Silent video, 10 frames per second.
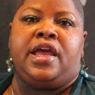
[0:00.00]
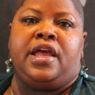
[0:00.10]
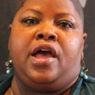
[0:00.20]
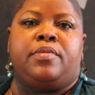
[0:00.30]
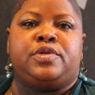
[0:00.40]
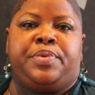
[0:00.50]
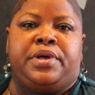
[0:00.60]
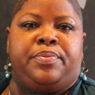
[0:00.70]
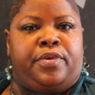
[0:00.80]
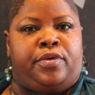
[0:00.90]
it helps
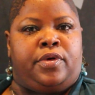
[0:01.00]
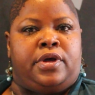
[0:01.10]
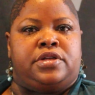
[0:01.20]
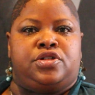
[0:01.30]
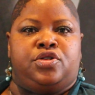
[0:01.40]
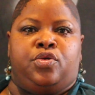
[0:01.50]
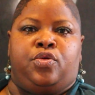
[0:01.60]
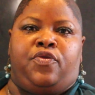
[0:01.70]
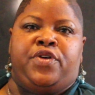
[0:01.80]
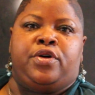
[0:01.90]
people to
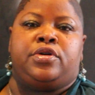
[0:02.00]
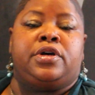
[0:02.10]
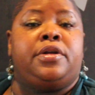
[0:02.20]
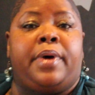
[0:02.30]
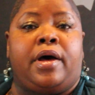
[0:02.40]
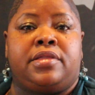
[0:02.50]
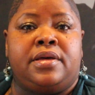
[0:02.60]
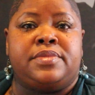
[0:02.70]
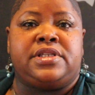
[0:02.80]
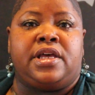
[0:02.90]
feel good about
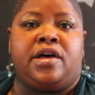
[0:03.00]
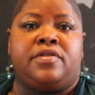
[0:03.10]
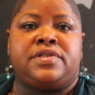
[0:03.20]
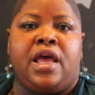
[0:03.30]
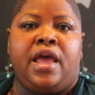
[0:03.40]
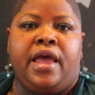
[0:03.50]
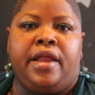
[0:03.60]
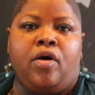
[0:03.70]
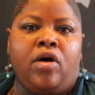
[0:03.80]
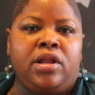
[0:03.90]
themselves.
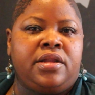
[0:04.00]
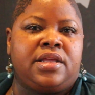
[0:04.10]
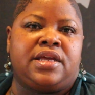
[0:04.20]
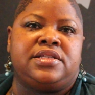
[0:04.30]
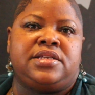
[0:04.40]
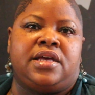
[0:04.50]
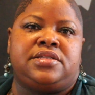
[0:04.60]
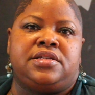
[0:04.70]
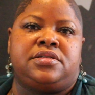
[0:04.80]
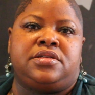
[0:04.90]
And all of the
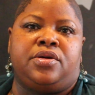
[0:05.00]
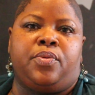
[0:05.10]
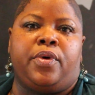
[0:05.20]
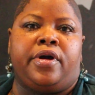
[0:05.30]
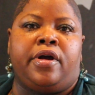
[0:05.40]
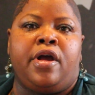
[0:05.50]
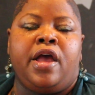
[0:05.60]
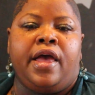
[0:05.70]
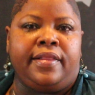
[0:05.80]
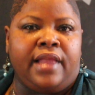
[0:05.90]
contestants, there were
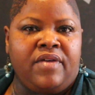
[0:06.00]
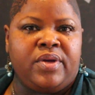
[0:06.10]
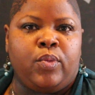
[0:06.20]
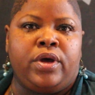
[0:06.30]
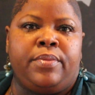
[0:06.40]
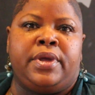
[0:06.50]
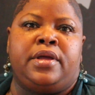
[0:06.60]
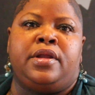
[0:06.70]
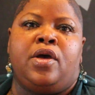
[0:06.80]
11 women